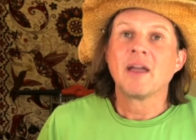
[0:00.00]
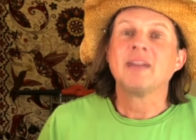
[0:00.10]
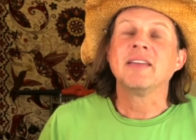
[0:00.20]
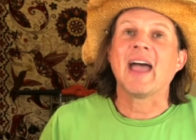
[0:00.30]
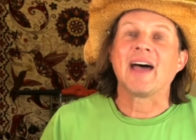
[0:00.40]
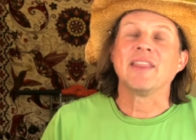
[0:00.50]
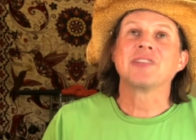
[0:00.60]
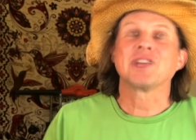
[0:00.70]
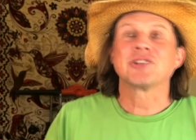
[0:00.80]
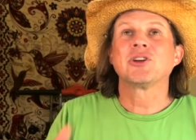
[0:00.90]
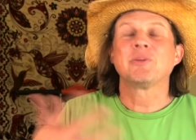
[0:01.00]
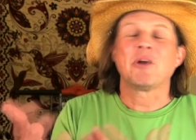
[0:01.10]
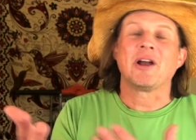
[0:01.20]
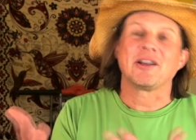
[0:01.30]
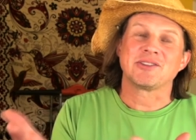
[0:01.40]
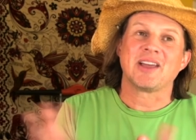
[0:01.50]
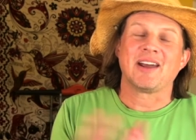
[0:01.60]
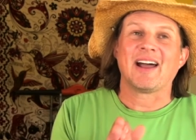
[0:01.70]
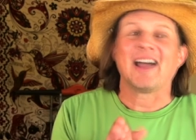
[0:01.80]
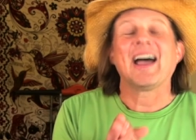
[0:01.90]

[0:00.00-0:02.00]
Yeah, and that, that's good to point out, because that I,